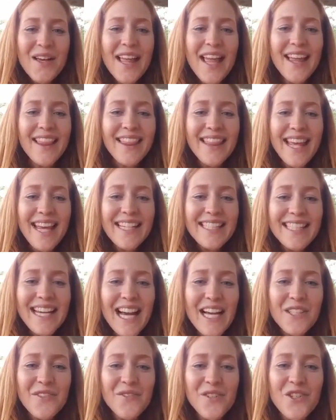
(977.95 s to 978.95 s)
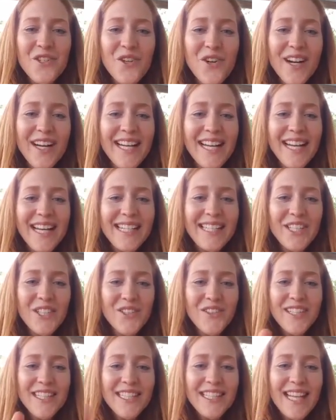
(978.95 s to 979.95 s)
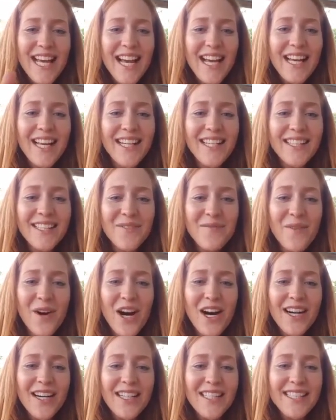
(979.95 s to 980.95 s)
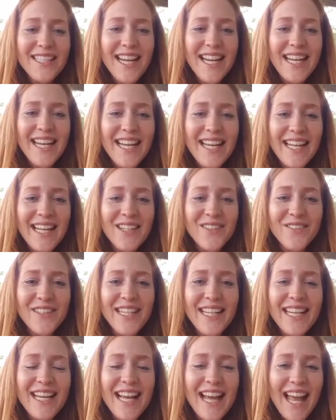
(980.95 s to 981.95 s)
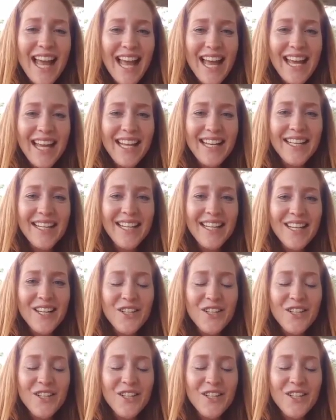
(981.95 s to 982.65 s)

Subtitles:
And thanks, guys, for joining. Teresa, Mark, Diana, Rika, Ed.